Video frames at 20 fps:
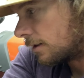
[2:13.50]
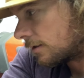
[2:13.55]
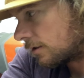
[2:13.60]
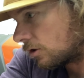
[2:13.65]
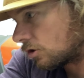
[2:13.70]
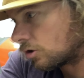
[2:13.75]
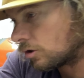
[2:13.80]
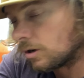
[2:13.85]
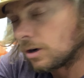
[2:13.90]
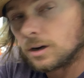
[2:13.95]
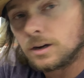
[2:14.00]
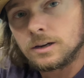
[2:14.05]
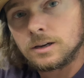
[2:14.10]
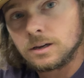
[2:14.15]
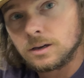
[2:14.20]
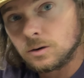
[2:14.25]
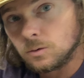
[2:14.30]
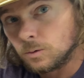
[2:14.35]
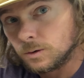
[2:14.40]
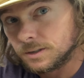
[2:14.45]
truck
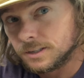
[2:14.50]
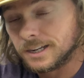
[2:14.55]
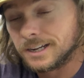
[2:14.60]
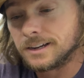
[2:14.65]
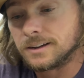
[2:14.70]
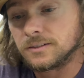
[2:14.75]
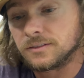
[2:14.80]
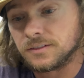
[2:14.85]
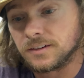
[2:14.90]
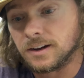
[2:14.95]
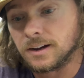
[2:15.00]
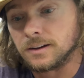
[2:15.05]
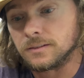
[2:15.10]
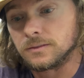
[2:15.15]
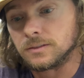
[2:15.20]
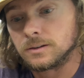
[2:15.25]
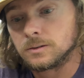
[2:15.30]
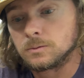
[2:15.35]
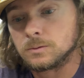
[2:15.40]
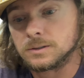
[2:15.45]
would take a 5,
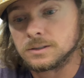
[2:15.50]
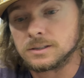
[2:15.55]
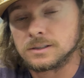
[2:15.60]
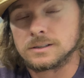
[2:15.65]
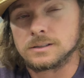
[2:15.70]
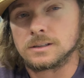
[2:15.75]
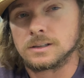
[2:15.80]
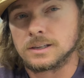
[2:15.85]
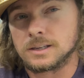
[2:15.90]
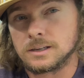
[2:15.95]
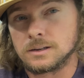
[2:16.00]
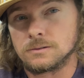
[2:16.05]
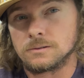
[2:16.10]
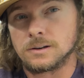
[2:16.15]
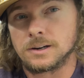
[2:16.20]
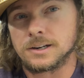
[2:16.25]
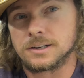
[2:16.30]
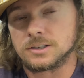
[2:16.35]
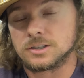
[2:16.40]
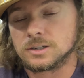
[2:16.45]
which is the heat
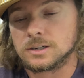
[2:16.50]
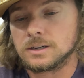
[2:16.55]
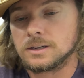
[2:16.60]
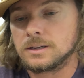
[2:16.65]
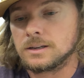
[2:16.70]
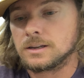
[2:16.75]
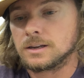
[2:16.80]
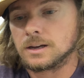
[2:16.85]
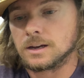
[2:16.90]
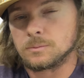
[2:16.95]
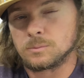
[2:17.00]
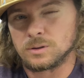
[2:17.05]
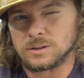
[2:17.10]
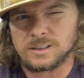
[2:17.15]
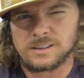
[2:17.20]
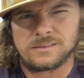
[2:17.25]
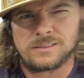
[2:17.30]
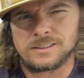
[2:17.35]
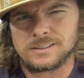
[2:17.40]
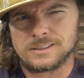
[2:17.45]
range. I
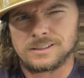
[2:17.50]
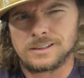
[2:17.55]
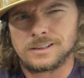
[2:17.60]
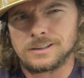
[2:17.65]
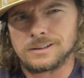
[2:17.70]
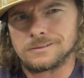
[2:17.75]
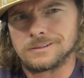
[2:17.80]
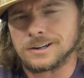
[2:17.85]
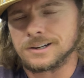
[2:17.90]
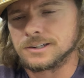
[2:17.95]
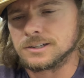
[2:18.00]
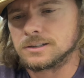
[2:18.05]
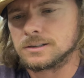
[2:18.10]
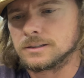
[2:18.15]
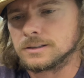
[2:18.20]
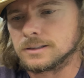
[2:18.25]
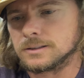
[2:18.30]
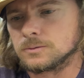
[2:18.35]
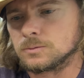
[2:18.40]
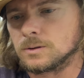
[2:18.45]
believe it's the heat range.
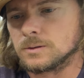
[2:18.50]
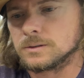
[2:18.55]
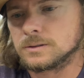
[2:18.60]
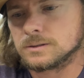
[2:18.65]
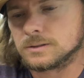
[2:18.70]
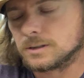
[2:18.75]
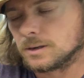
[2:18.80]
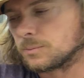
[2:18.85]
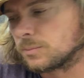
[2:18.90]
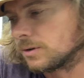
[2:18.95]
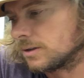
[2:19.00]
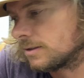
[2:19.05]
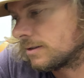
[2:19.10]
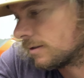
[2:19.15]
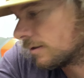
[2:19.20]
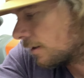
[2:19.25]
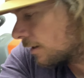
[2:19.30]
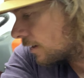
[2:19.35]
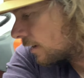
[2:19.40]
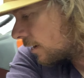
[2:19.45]
That's what separates
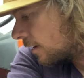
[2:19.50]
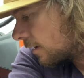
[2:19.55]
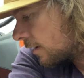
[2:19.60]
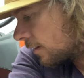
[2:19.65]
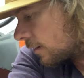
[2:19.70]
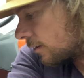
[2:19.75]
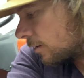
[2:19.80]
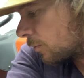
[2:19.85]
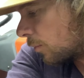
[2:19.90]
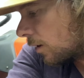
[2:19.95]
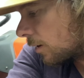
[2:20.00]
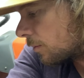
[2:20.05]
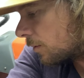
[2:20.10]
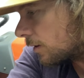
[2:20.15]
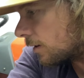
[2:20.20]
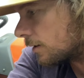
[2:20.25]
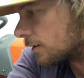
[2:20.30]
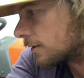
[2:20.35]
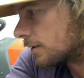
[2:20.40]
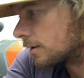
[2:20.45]
the spark
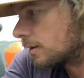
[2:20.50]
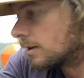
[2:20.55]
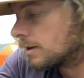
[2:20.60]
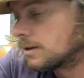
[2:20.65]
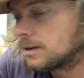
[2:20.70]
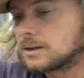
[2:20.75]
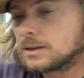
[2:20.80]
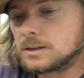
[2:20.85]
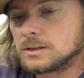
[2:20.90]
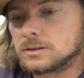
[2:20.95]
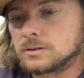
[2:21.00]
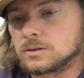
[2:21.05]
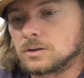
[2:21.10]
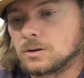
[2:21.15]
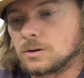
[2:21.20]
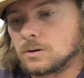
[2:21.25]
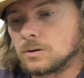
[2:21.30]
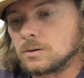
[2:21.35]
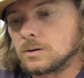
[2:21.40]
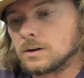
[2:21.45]
plugs.
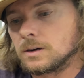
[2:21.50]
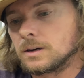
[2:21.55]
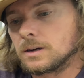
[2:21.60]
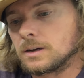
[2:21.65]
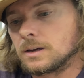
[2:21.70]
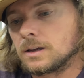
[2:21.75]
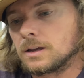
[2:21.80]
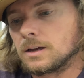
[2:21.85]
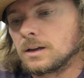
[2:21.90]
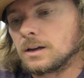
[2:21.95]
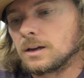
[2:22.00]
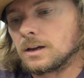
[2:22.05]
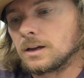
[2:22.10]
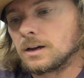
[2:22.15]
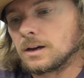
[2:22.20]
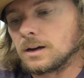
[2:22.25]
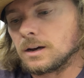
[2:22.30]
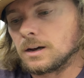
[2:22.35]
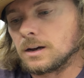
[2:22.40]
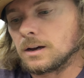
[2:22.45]
So
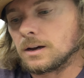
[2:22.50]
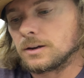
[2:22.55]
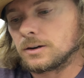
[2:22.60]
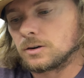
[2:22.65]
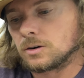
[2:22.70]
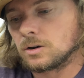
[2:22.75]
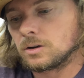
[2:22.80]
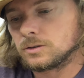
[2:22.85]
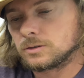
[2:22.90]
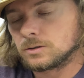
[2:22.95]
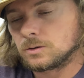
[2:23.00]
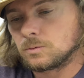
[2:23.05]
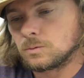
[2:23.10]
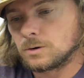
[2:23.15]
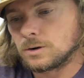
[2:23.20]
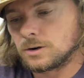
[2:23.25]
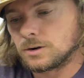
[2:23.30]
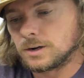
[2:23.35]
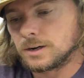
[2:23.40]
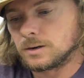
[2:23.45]
you're also
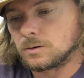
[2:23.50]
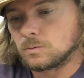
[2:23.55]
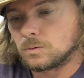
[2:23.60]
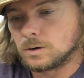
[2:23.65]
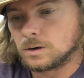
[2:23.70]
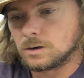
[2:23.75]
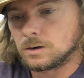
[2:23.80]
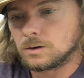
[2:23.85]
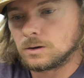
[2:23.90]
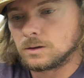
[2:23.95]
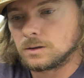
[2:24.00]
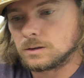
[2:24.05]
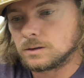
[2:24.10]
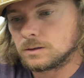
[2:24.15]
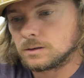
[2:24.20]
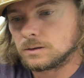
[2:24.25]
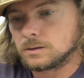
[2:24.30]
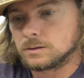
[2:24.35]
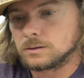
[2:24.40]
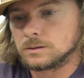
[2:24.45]
wondering, well,
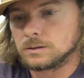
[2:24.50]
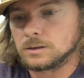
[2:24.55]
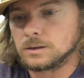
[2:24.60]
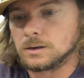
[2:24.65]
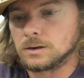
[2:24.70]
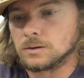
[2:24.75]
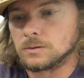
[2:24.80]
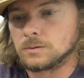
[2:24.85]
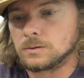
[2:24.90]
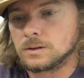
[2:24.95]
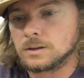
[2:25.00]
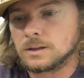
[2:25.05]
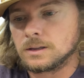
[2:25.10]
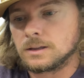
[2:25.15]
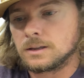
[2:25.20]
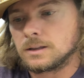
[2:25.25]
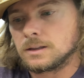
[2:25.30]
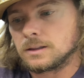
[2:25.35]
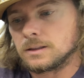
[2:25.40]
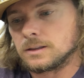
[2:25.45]
you know,
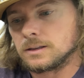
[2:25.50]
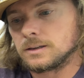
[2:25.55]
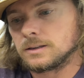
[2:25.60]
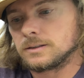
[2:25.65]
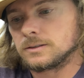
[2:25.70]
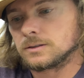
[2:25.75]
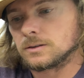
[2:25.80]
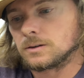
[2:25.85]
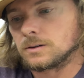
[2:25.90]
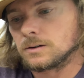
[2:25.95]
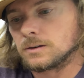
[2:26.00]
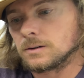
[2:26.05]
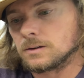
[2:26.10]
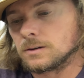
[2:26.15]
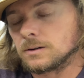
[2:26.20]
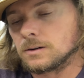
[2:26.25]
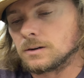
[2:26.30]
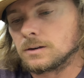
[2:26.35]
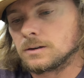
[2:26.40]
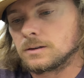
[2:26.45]
these
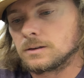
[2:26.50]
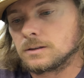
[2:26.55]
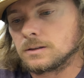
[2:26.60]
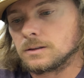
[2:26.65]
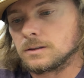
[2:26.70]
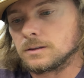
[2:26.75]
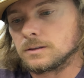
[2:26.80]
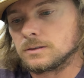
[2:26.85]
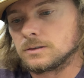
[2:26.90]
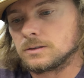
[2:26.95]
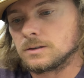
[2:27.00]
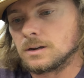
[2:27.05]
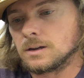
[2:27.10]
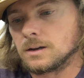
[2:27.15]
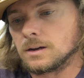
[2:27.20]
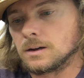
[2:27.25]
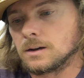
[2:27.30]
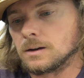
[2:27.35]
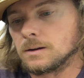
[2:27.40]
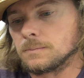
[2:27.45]
are
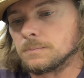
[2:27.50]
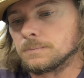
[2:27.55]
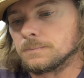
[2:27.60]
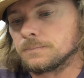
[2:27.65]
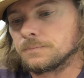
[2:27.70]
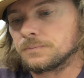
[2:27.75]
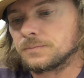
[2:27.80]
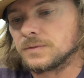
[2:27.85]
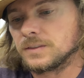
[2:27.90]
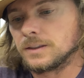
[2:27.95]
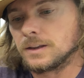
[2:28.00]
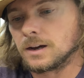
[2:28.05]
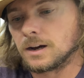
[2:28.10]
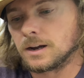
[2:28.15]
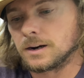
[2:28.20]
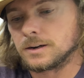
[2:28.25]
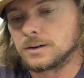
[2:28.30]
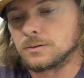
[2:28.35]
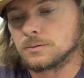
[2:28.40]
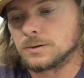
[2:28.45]

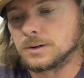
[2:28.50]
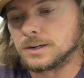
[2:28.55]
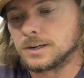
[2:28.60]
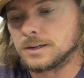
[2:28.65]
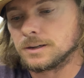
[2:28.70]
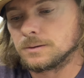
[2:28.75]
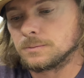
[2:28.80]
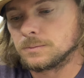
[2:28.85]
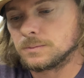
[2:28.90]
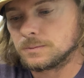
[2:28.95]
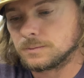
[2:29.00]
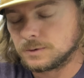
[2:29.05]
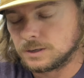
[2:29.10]
not Iridium.